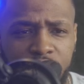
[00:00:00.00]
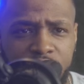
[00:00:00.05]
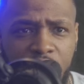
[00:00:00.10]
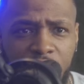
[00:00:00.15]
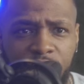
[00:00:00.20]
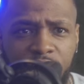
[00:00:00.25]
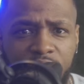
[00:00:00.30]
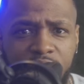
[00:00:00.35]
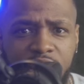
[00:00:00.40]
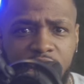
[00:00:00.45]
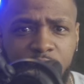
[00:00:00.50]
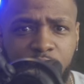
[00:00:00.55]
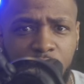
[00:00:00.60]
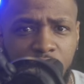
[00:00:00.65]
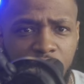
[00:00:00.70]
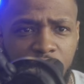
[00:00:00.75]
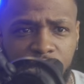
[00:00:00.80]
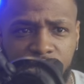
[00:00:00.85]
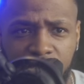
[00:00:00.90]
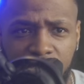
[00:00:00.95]
Devin
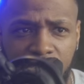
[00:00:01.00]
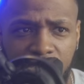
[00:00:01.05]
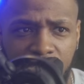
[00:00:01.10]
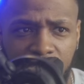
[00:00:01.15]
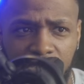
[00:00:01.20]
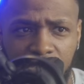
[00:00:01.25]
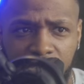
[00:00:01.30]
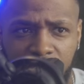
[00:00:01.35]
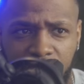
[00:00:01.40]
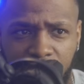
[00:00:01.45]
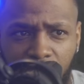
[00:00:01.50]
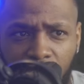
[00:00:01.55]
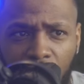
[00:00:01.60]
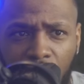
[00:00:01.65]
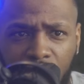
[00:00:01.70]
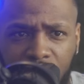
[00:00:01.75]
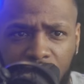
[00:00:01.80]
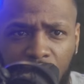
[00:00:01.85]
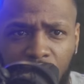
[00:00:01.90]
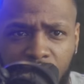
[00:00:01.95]
Smith. They
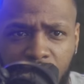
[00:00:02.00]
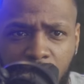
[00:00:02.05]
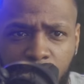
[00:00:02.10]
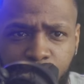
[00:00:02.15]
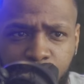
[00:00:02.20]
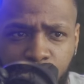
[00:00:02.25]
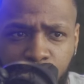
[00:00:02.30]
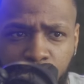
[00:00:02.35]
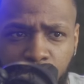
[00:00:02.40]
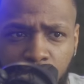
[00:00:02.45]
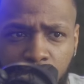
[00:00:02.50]
lost a couple